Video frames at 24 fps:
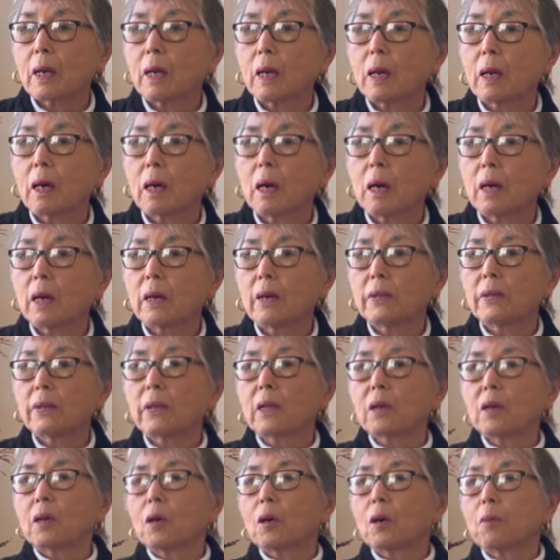on
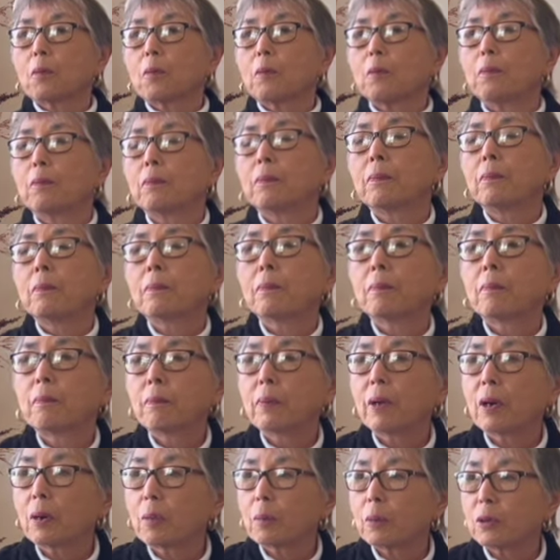the
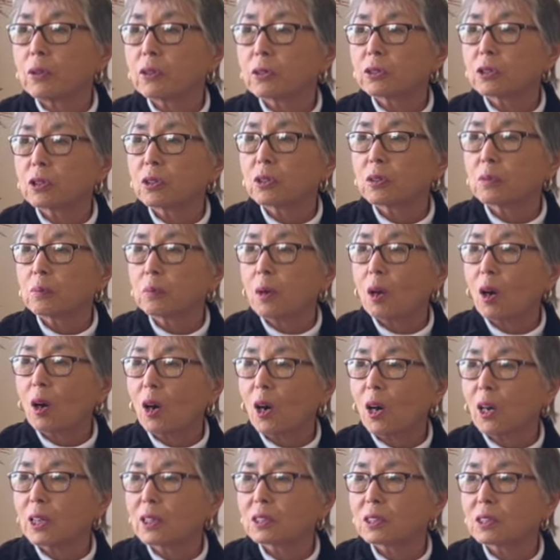pari-mutuel
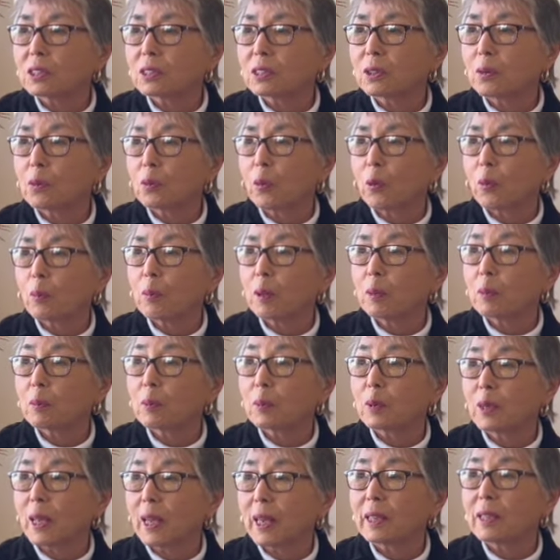bars where people
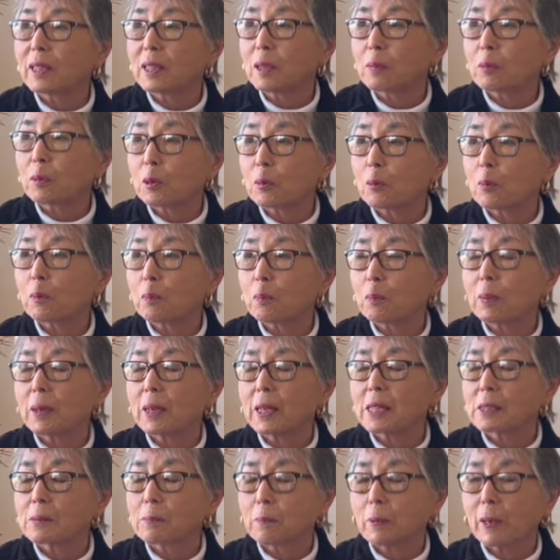lined up to
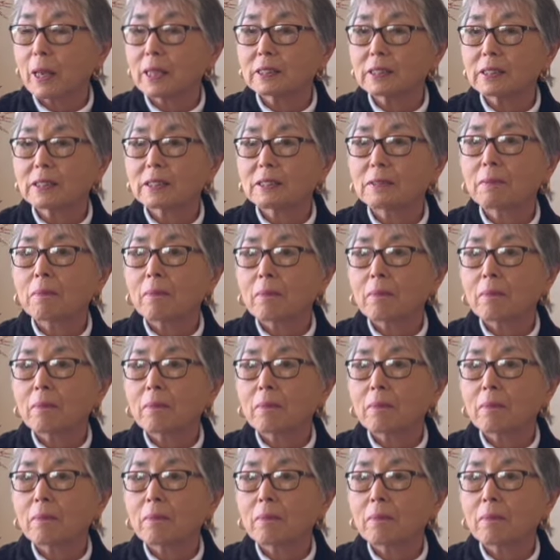place bets.